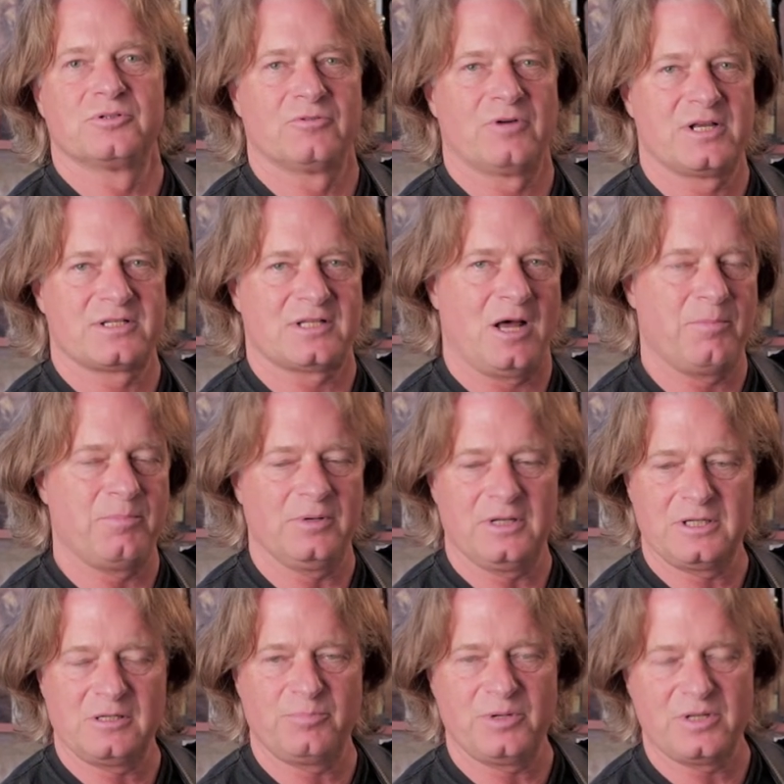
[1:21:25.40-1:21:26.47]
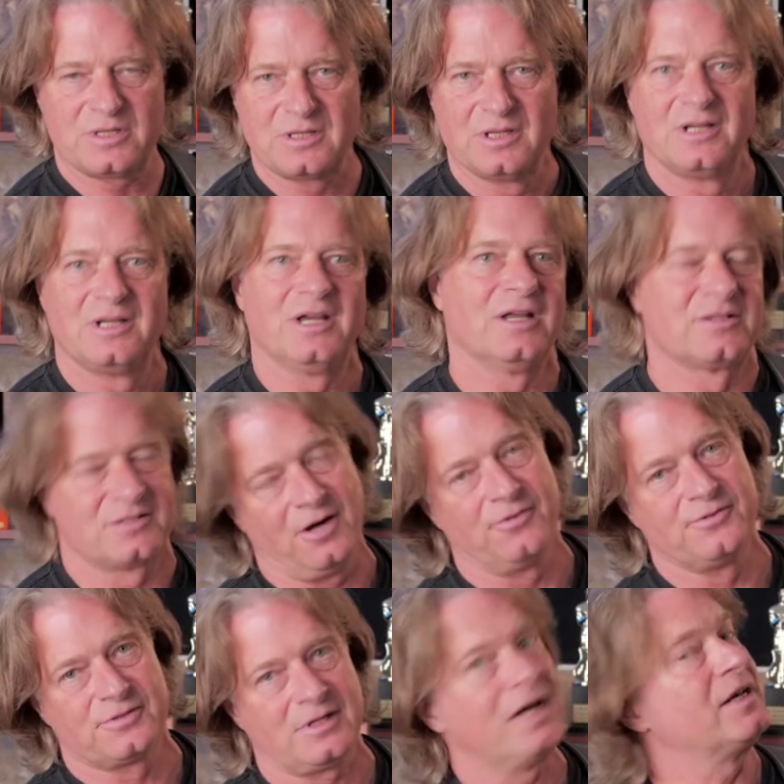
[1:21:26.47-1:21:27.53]
the rest up a little bit, it
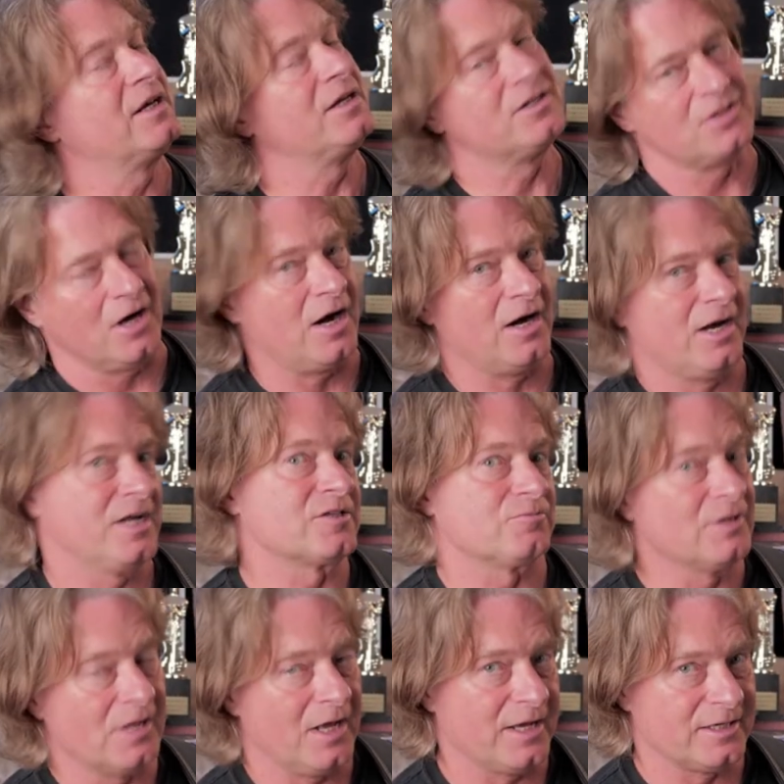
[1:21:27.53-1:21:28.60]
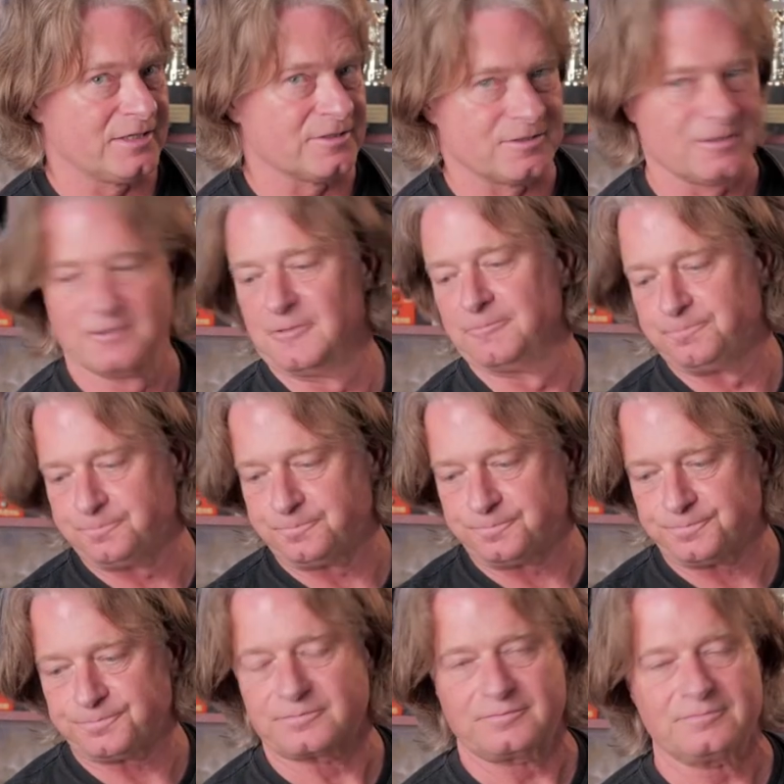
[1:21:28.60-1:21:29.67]
sounds like guitar as we like it.
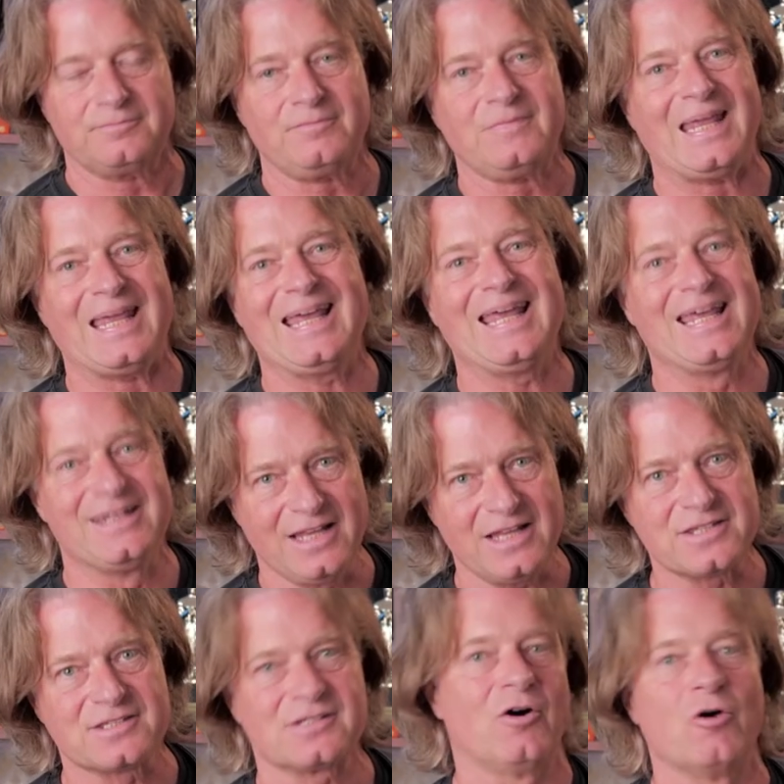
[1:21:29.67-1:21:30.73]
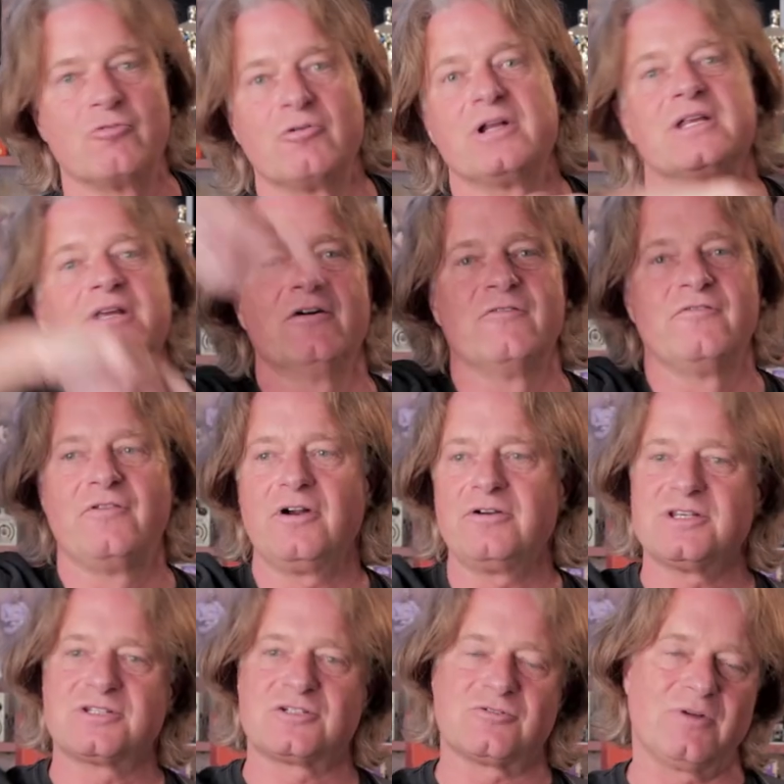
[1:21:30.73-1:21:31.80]
And that's already a very
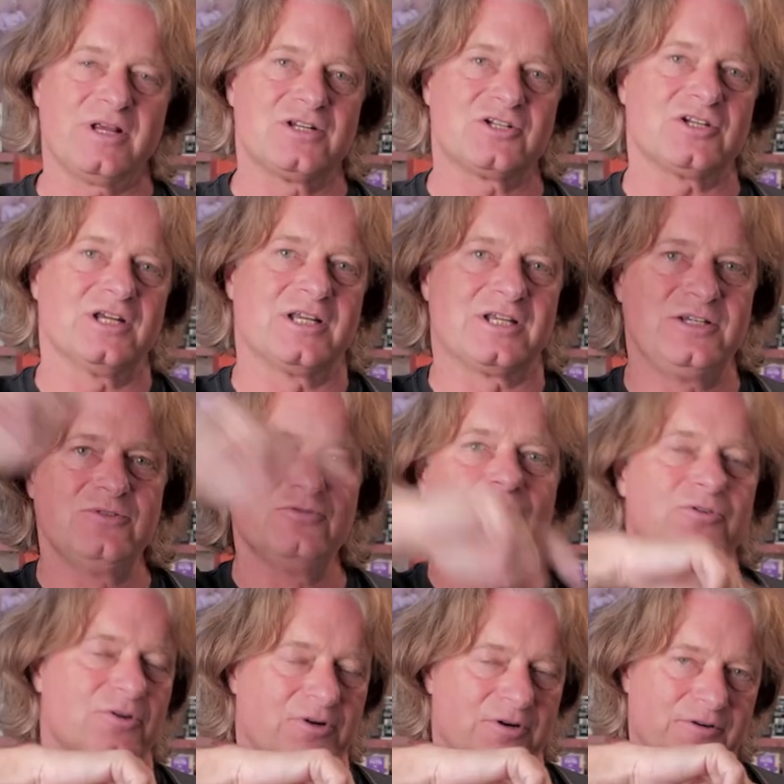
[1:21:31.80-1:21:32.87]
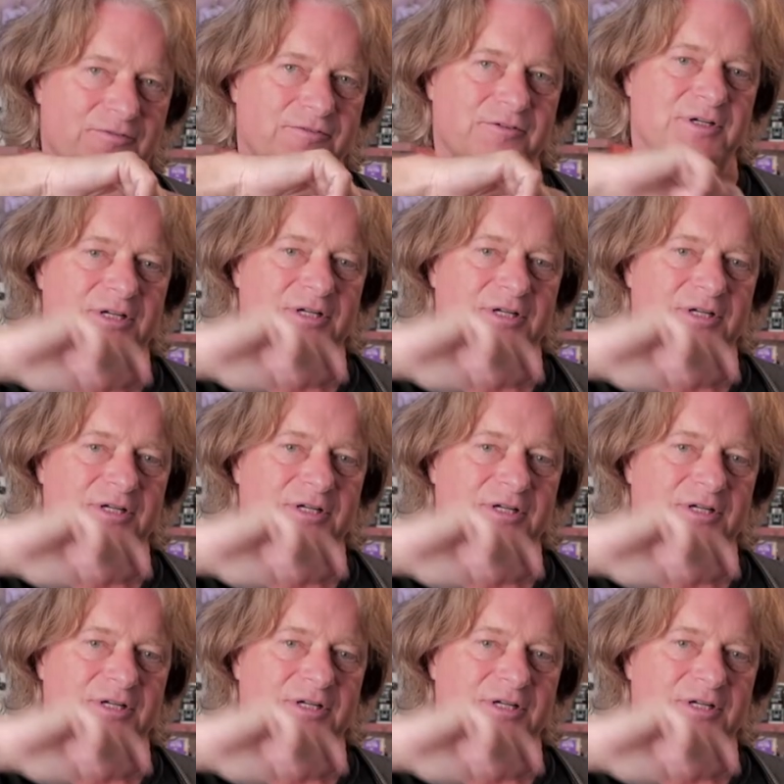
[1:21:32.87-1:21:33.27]
strange EQ curve,